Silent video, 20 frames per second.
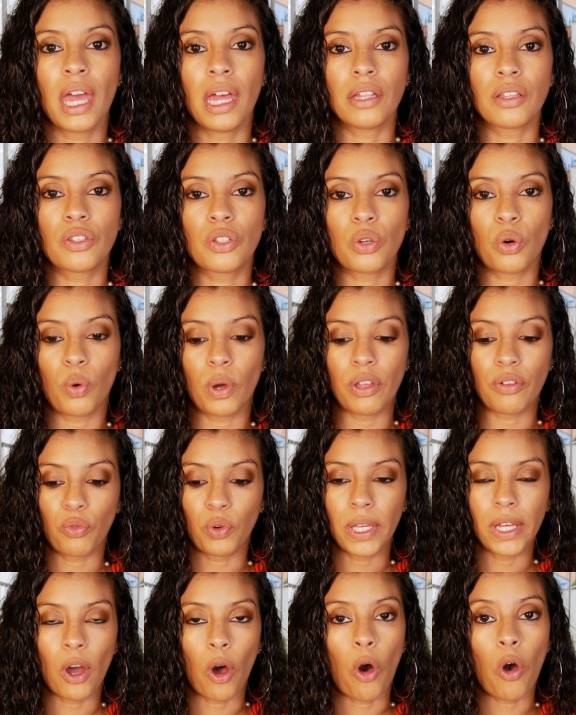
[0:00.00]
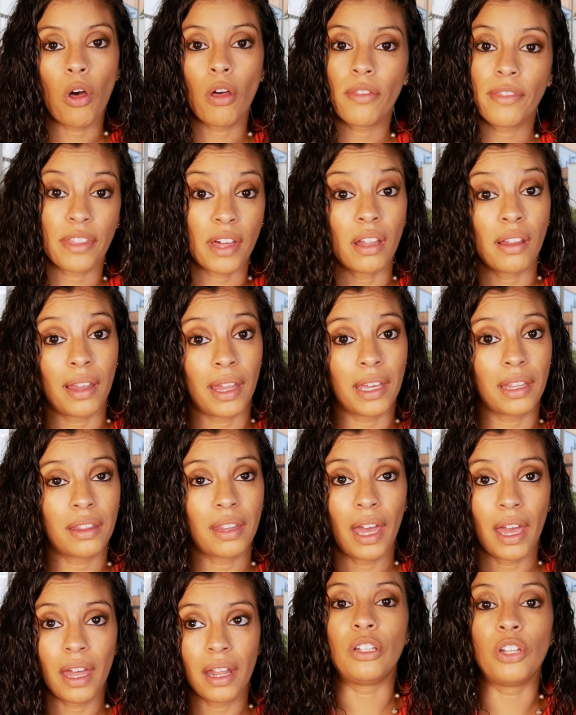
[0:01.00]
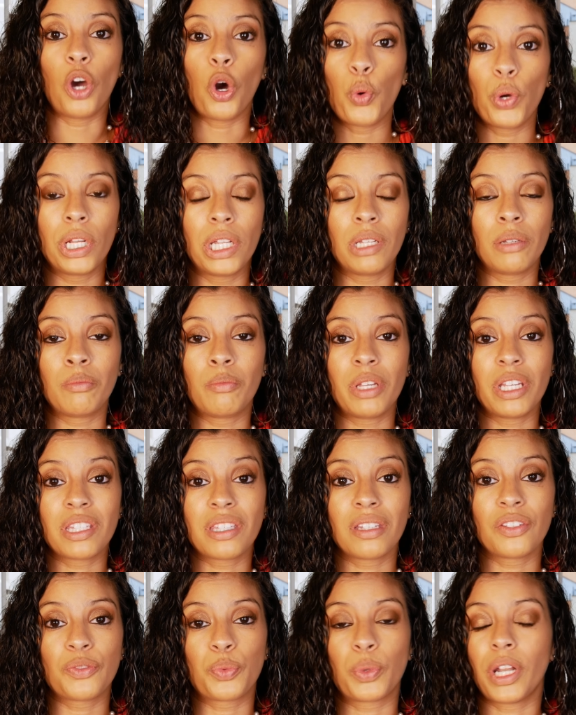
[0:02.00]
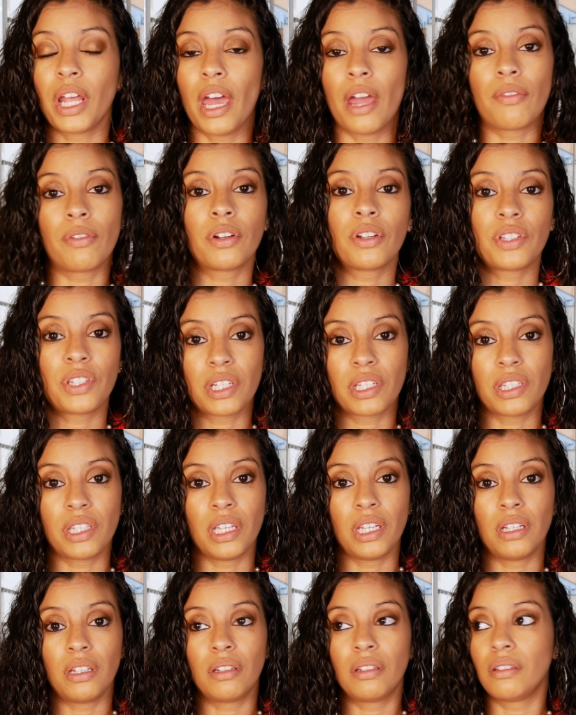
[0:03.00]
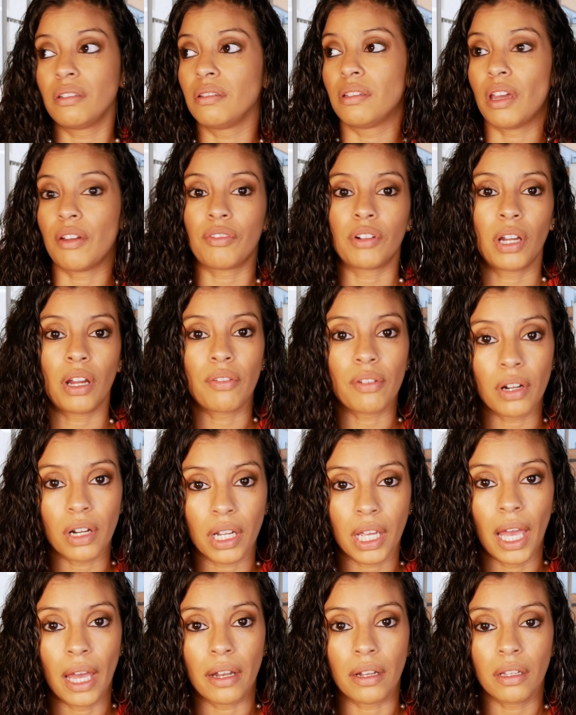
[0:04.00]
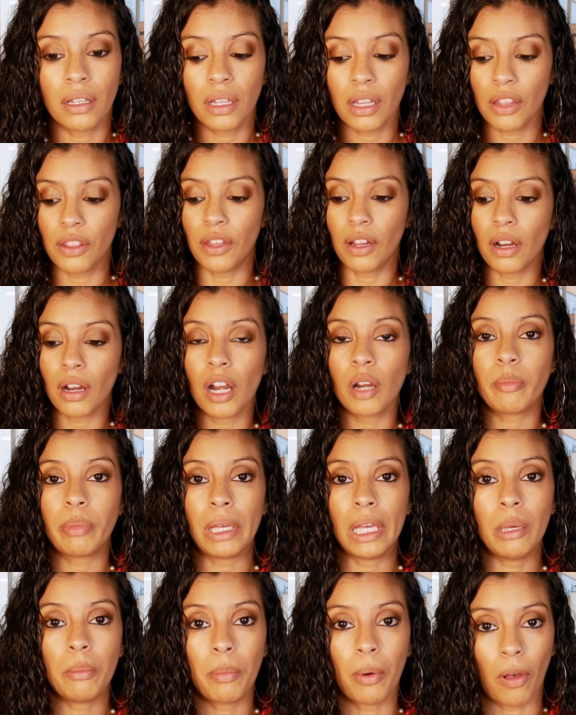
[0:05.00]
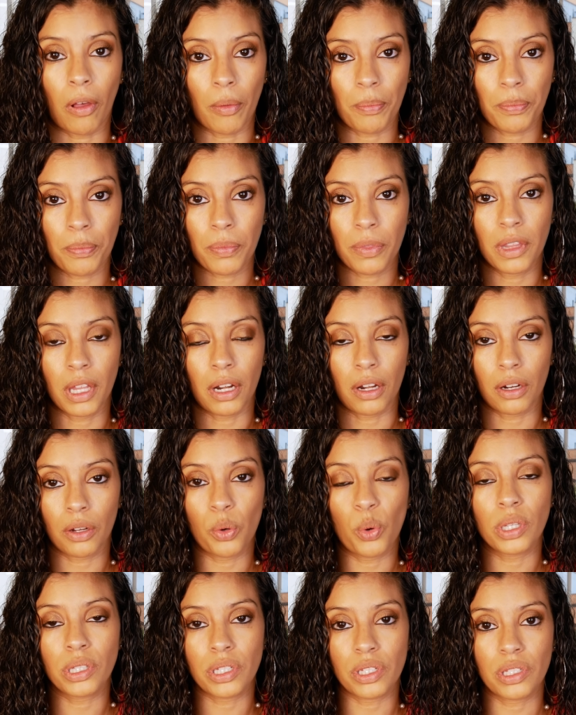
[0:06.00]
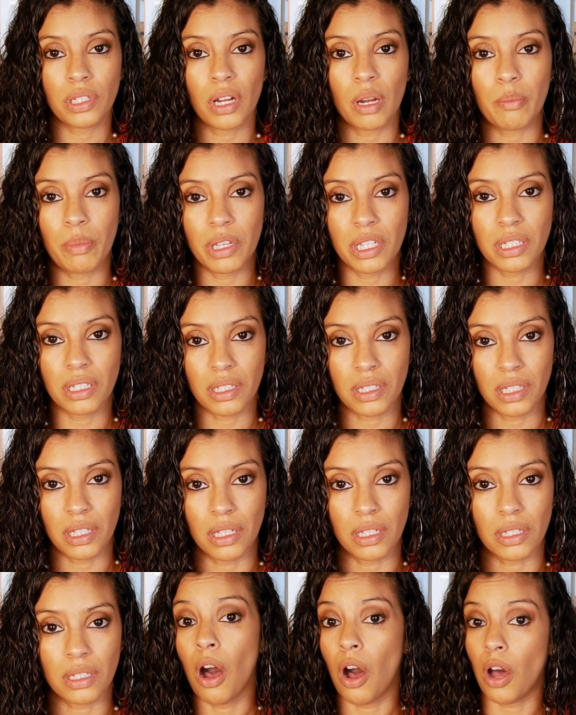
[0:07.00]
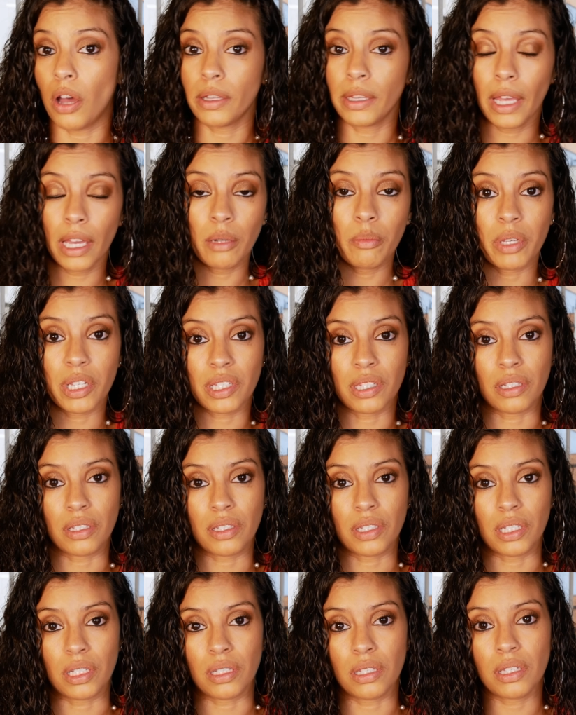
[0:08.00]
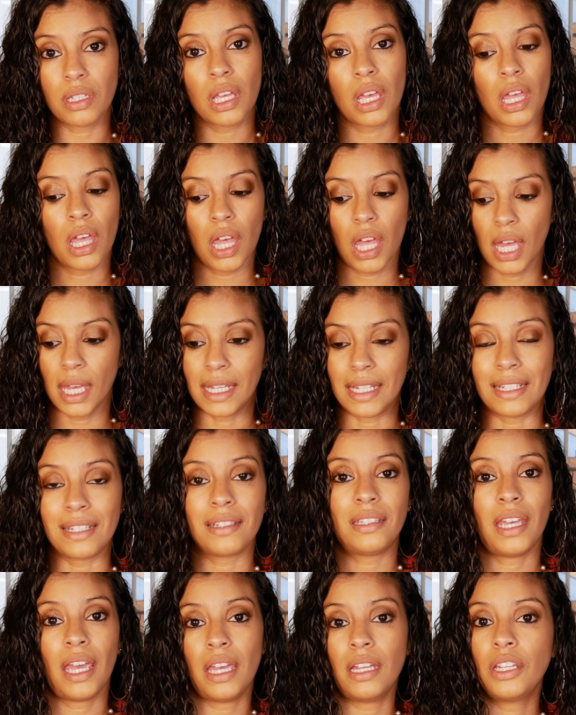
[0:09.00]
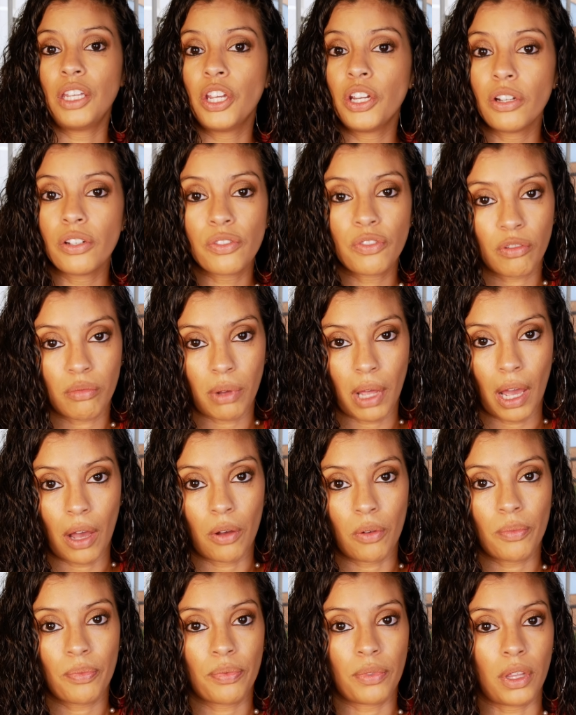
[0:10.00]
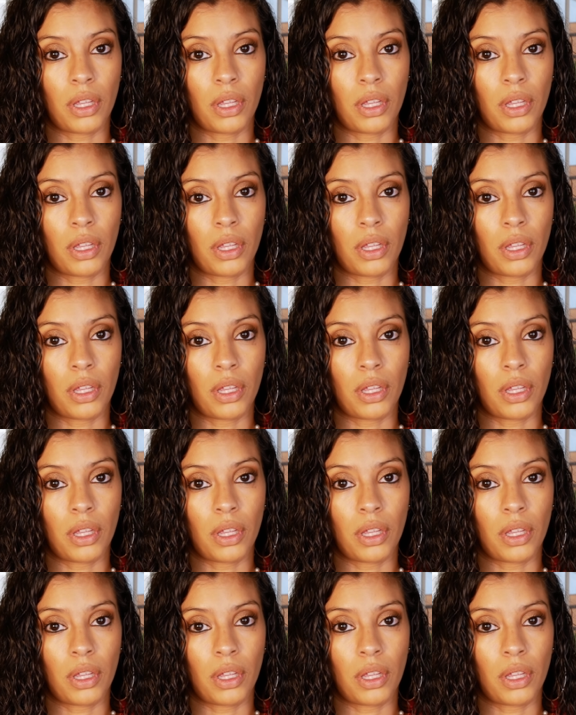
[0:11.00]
And so, if we all thought like that, no one in business would ever succeed, never ever again. There are people that are going to start businesses, online businesses, in 10 years from now.